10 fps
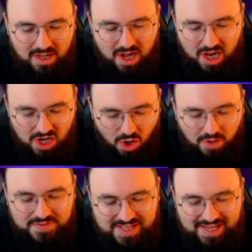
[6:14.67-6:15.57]
a
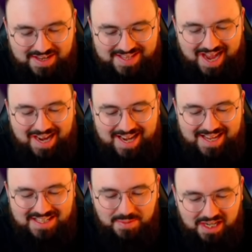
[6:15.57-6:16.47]
lot of stickers to add
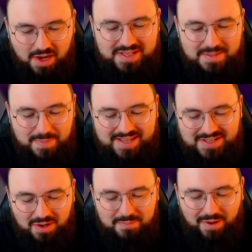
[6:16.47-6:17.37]
in, so we're going to go into
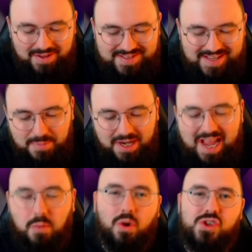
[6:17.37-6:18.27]
bedtime party. But uh,
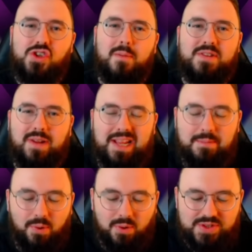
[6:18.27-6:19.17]
yeah, watch time is really
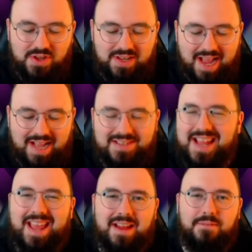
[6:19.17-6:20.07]
important and
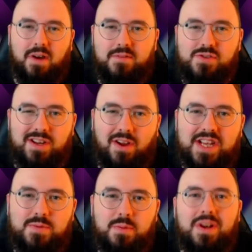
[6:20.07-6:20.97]
to hit that 500
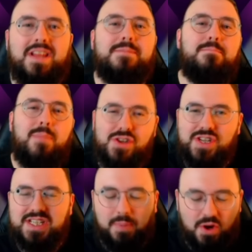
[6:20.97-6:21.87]
likes, we want as
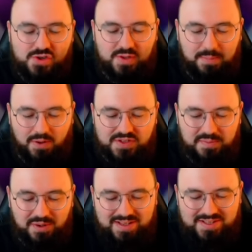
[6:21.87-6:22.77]
much exposure as
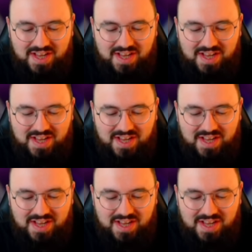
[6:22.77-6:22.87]
possible.